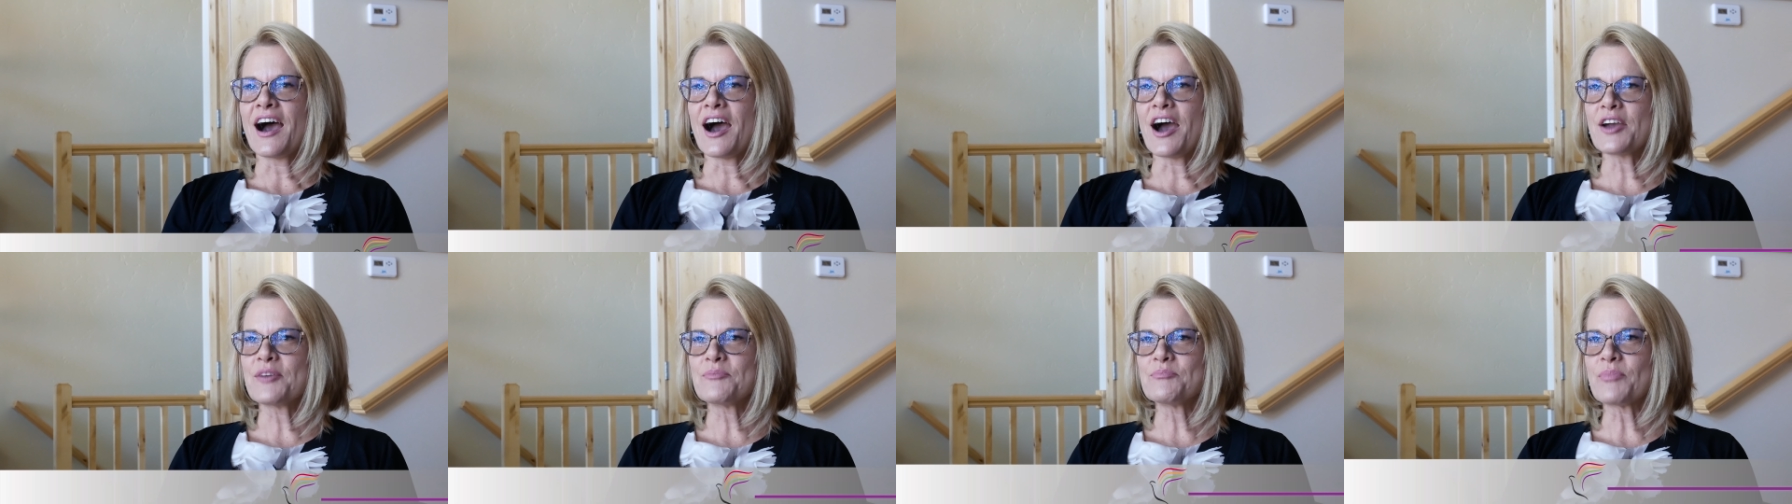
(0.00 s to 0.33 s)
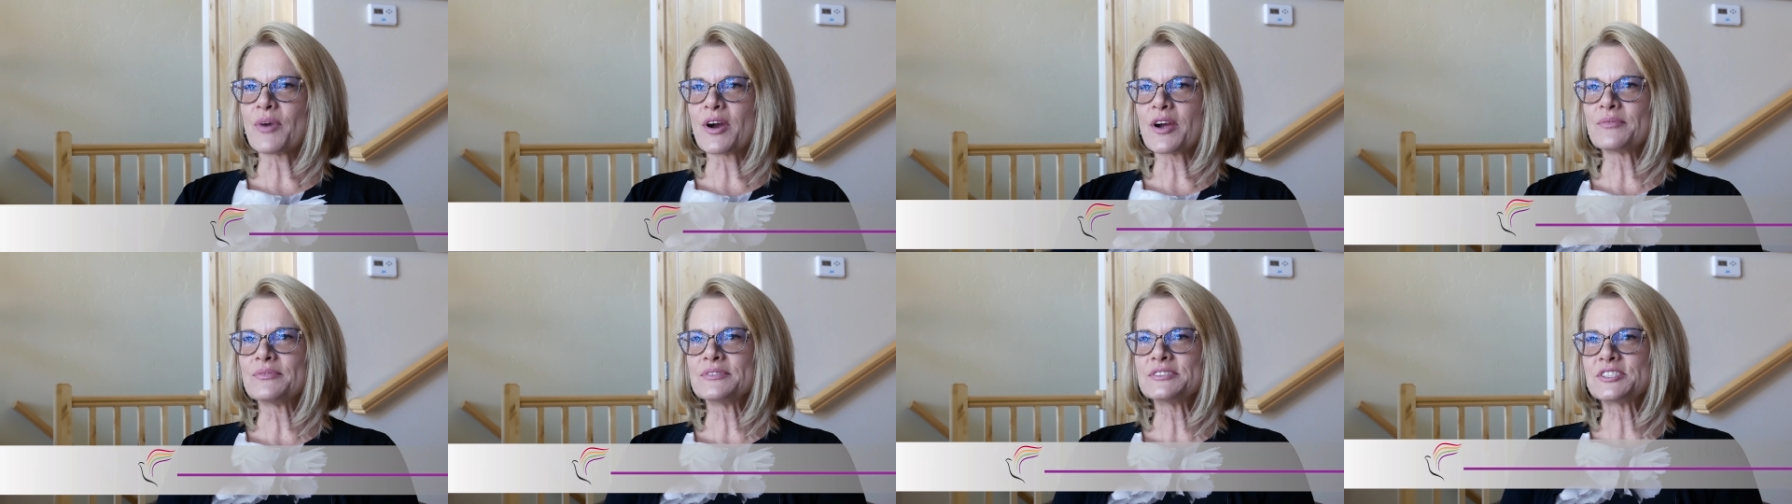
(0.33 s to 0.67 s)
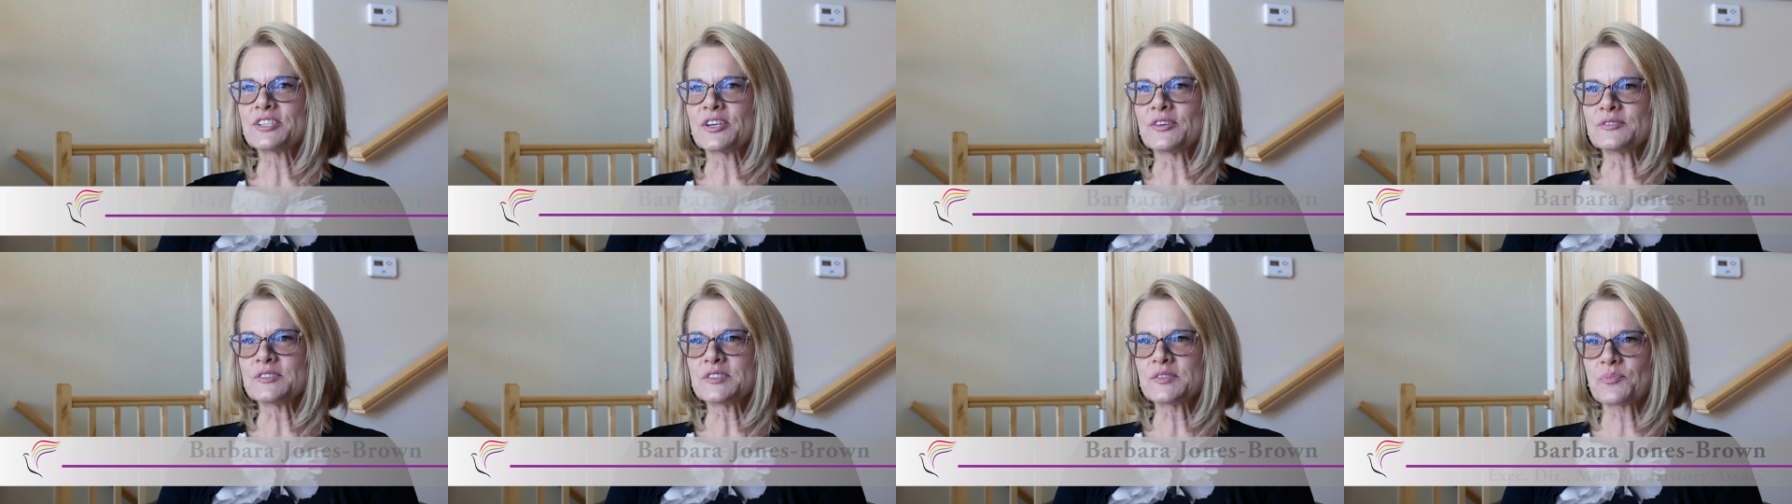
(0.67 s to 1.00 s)
I'm Barbara
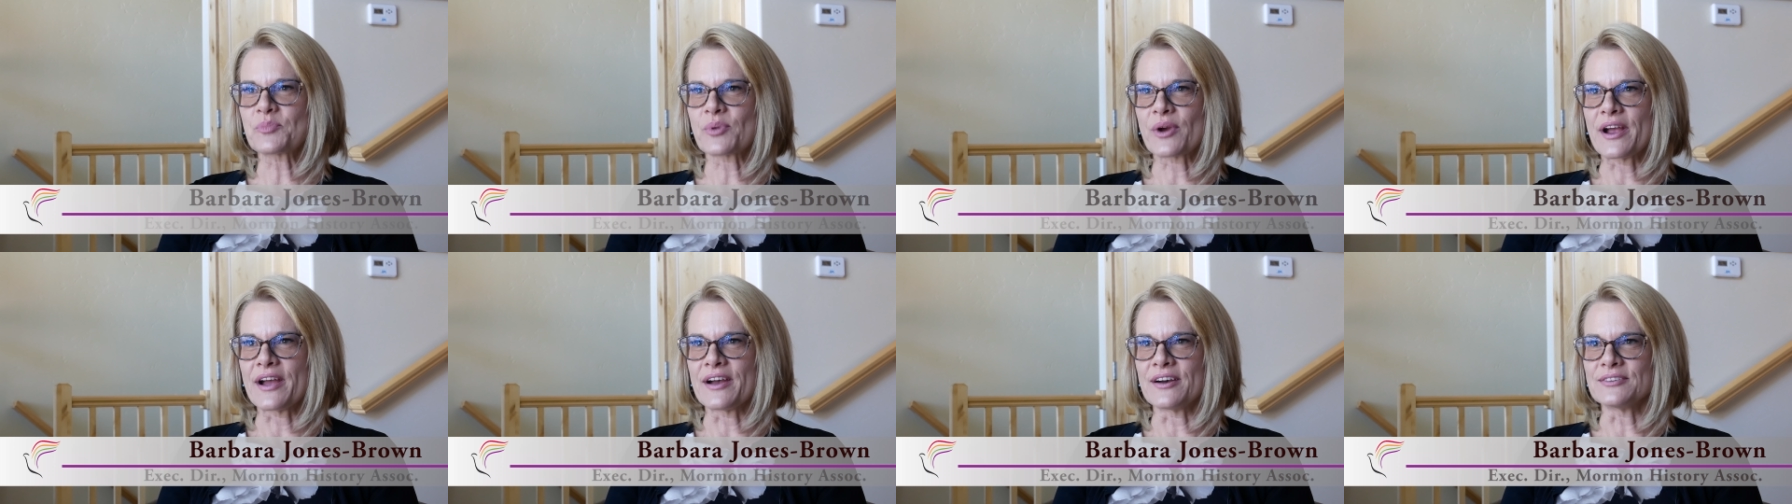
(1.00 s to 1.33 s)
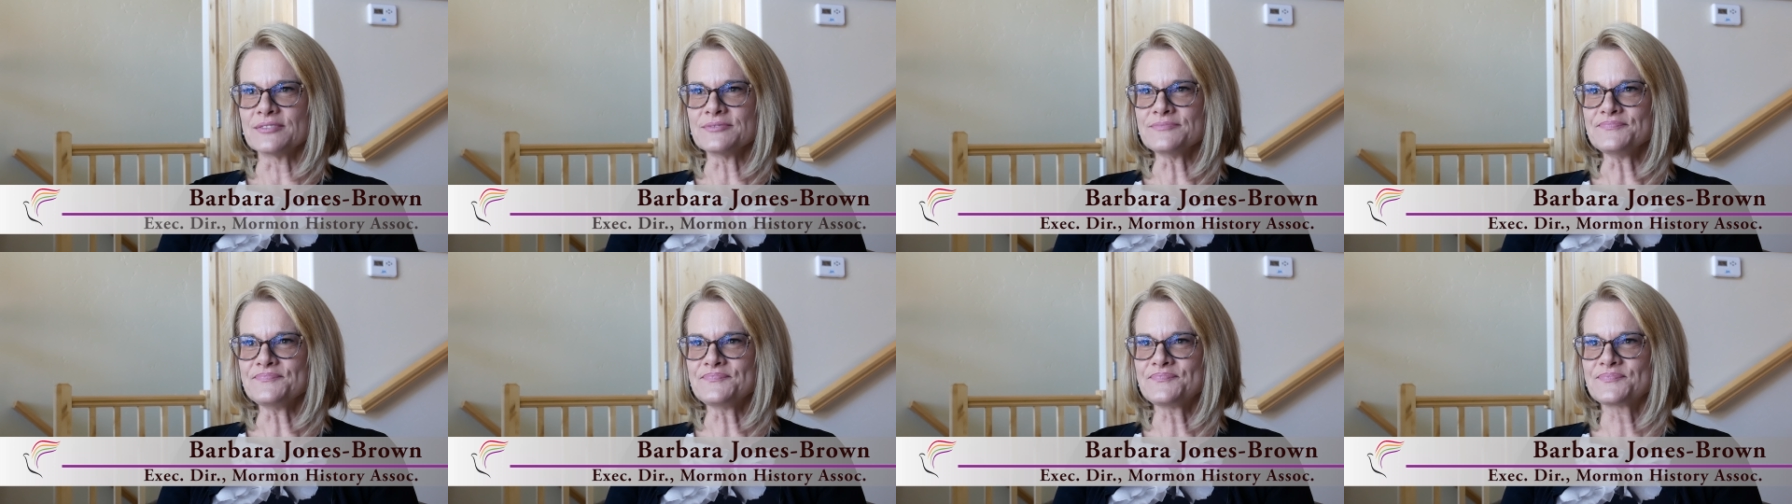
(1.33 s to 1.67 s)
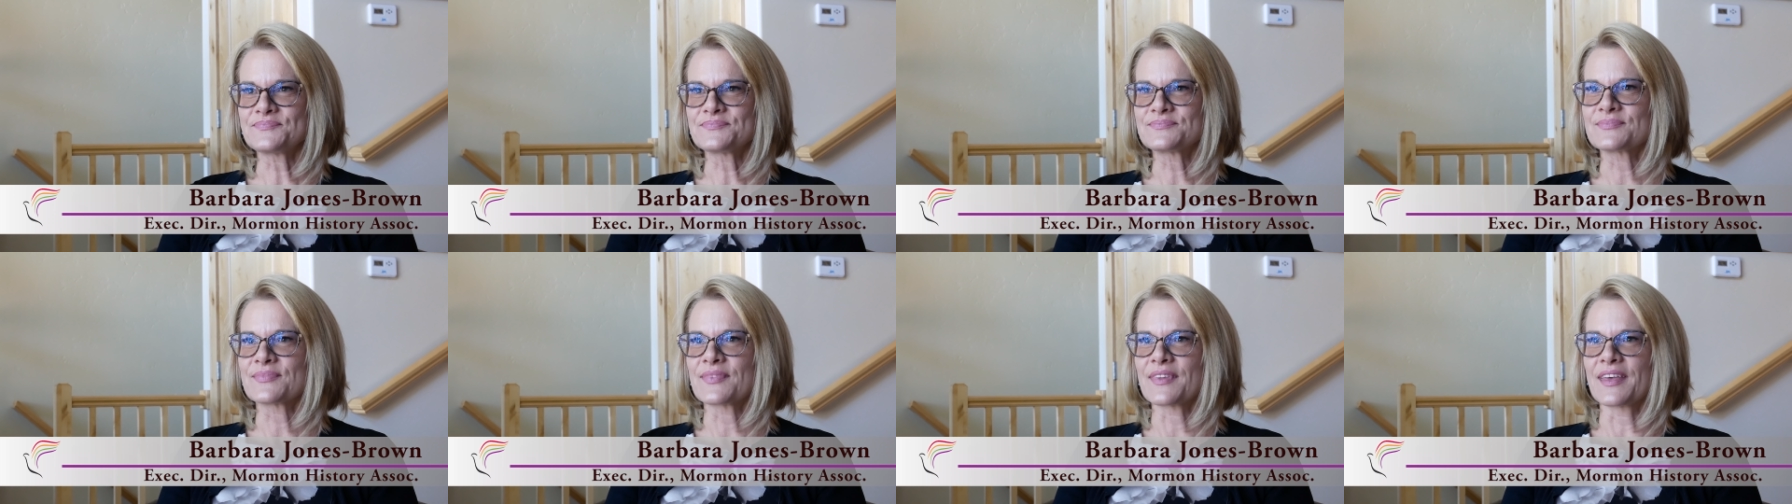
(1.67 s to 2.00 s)
Jones-Brown,
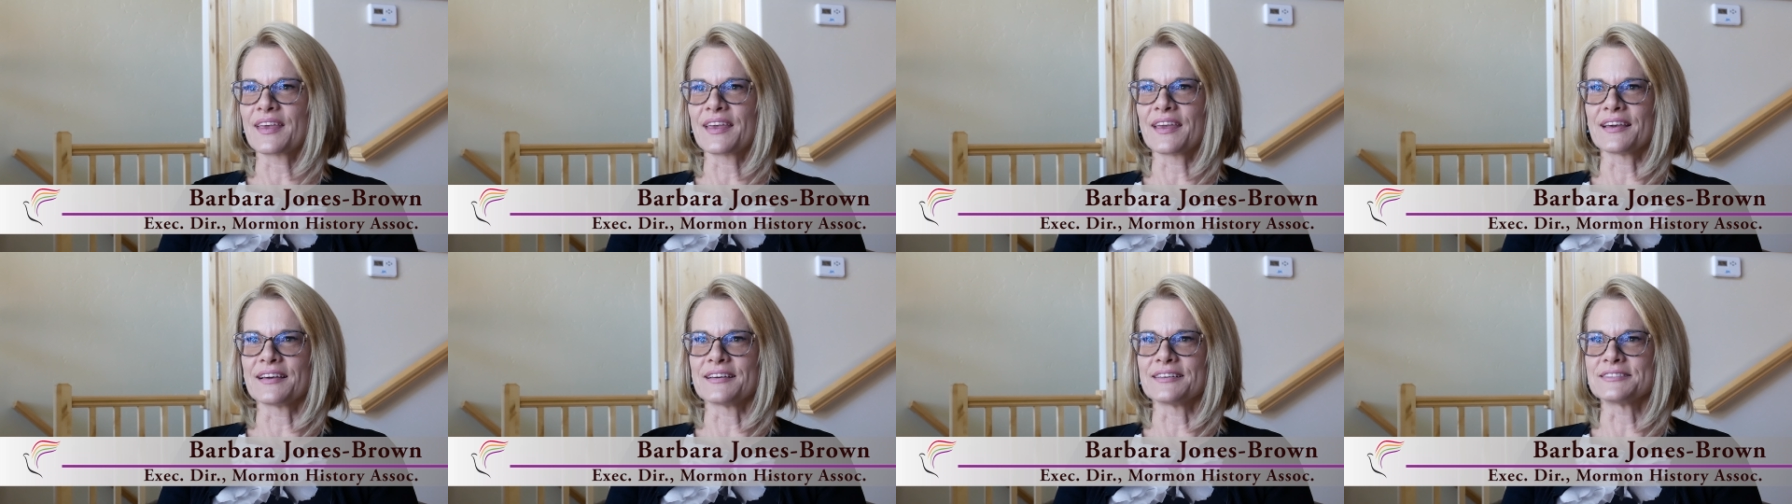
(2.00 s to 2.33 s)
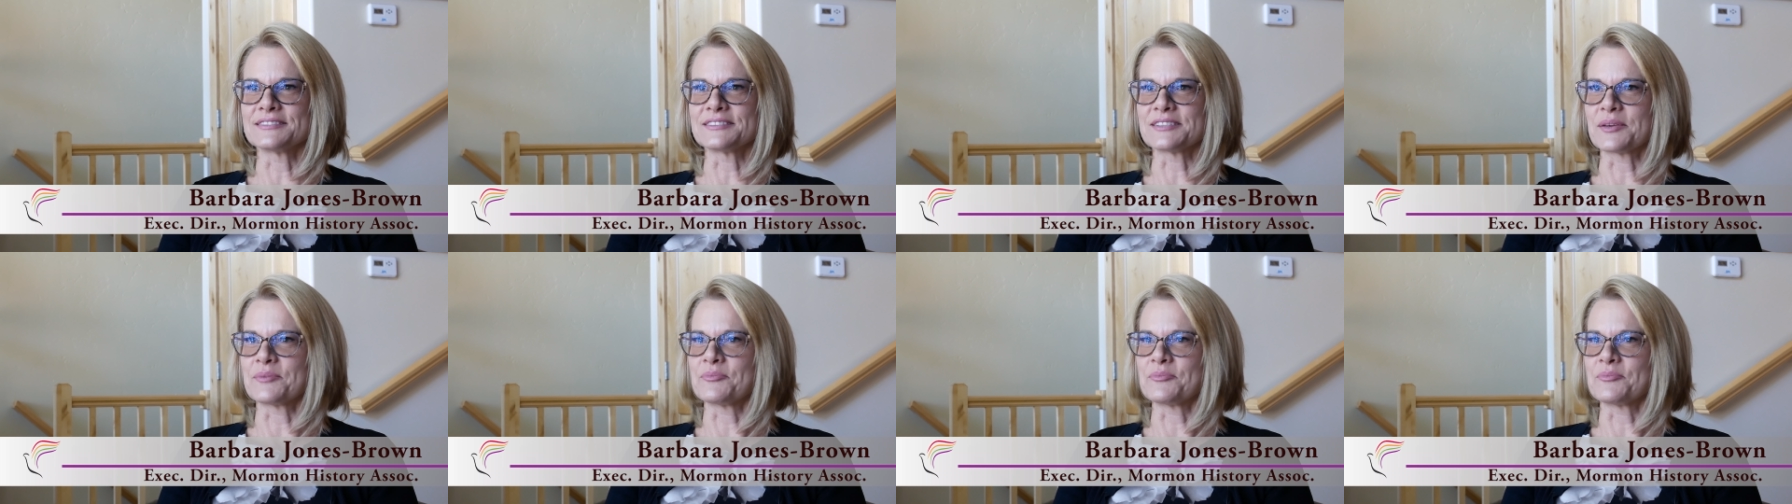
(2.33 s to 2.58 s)
and